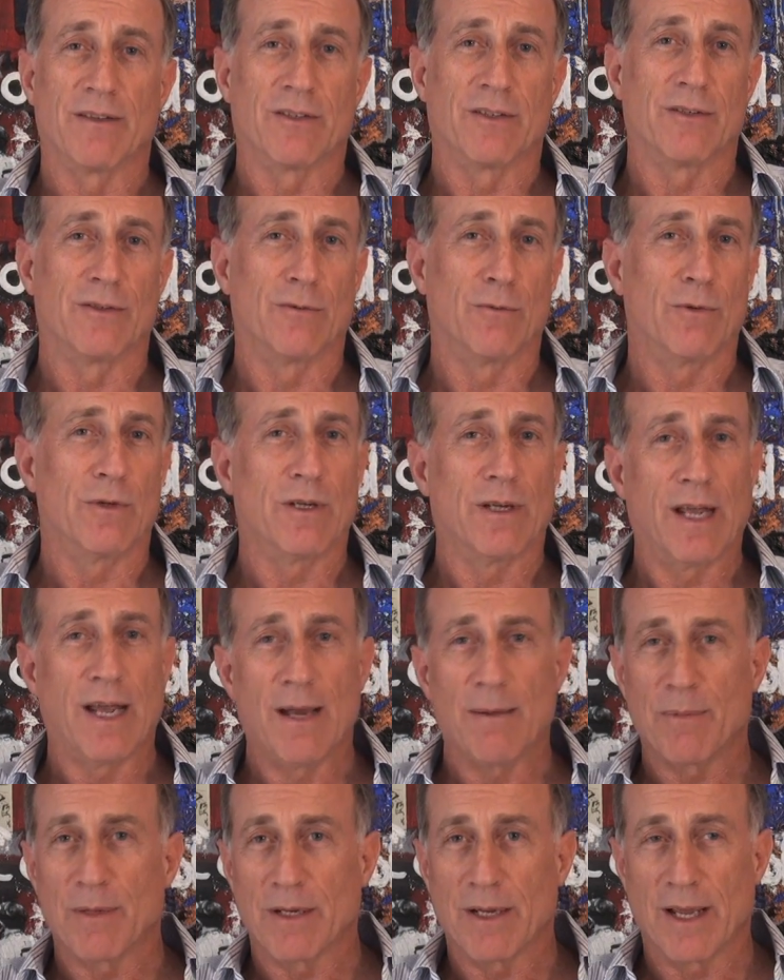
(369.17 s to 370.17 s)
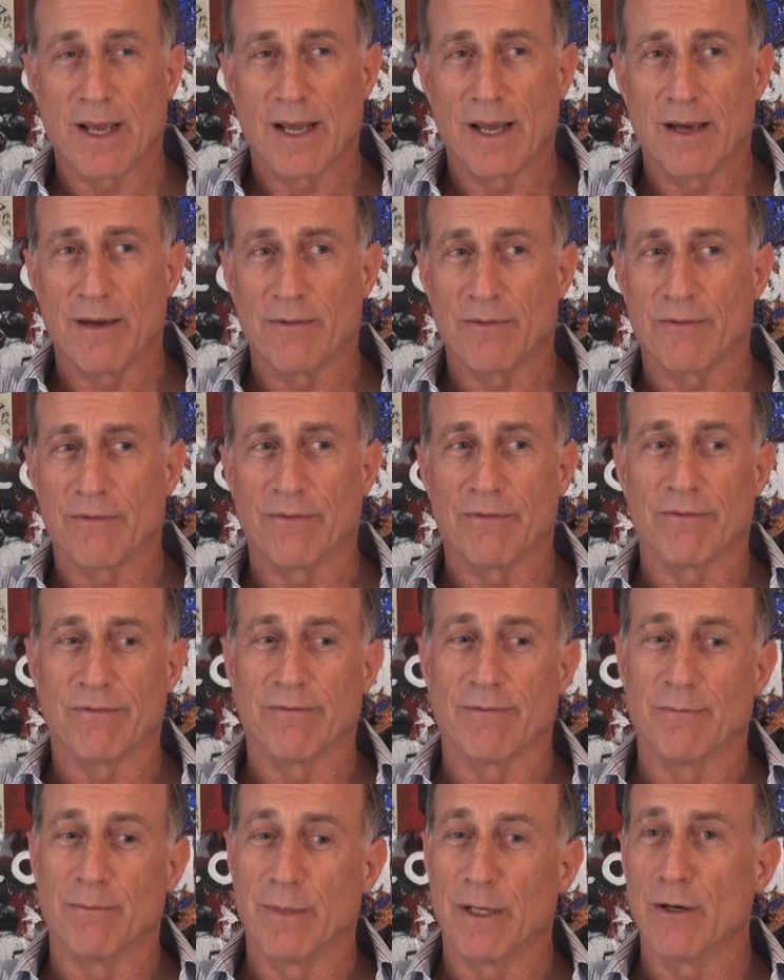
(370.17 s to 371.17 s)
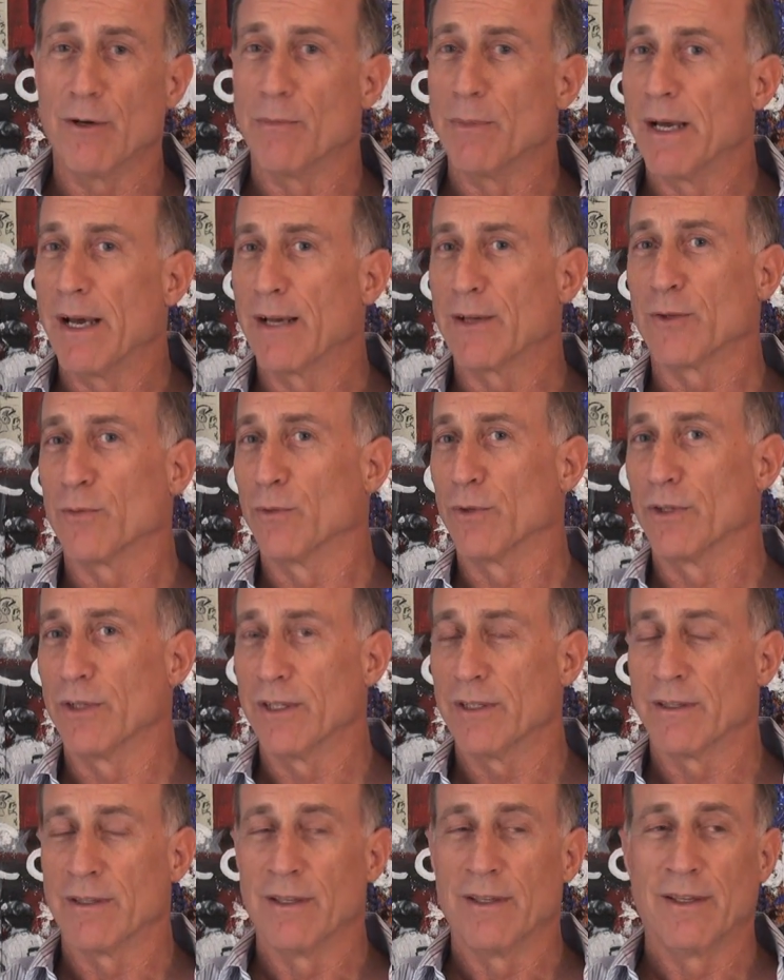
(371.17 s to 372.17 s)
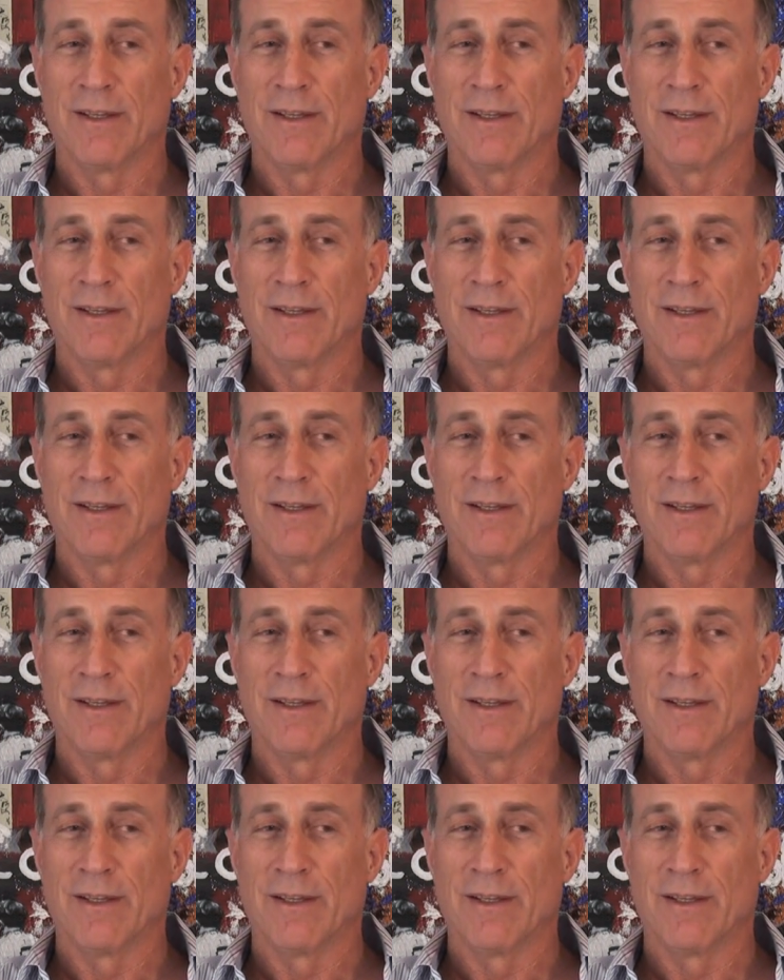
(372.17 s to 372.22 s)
I said, you wouldn't happen to have Mino backs, would you?